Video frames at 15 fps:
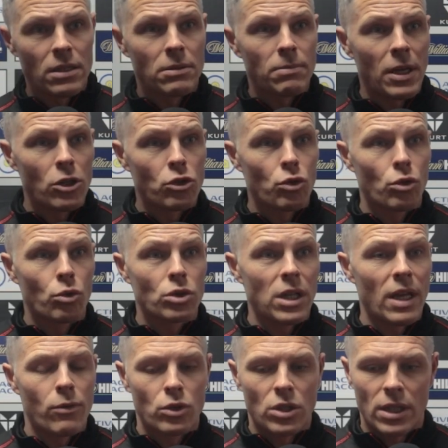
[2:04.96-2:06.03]
making sure those
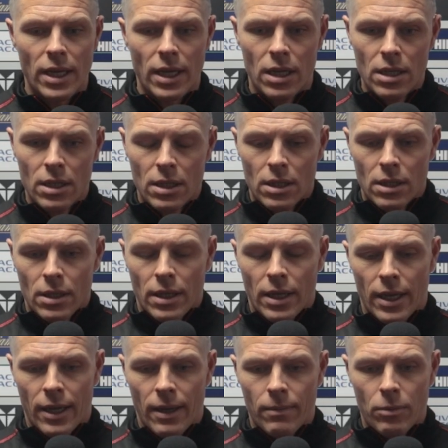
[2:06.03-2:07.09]
levels are there.
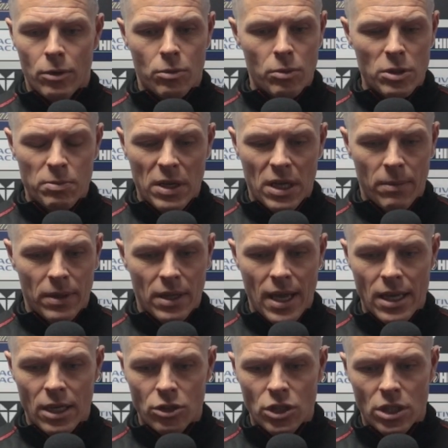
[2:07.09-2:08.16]
We speak about
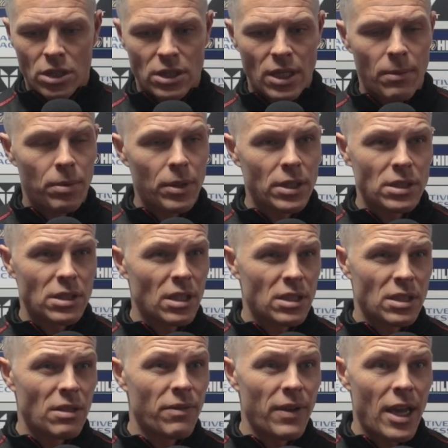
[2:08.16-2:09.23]
the energy. There's certain players,
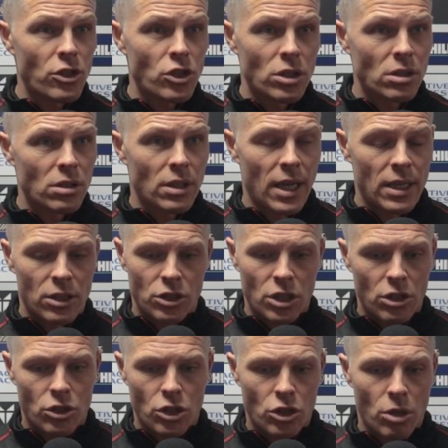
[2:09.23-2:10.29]
it's infectious. The
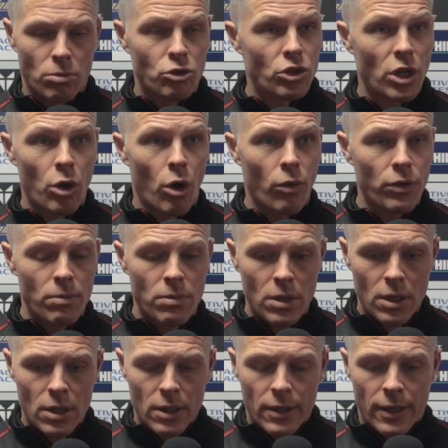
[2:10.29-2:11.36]
energy just comes straight off them,
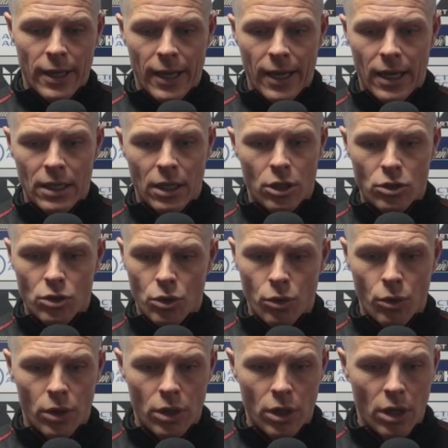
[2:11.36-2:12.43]
and it goes
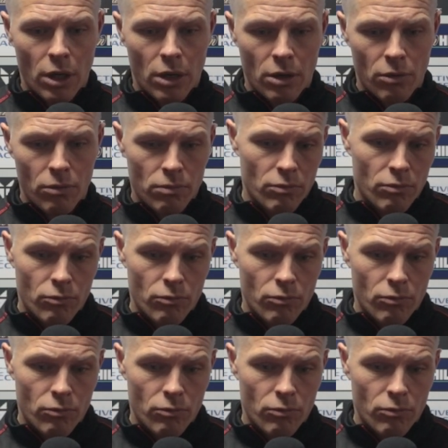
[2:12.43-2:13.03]
through on, and it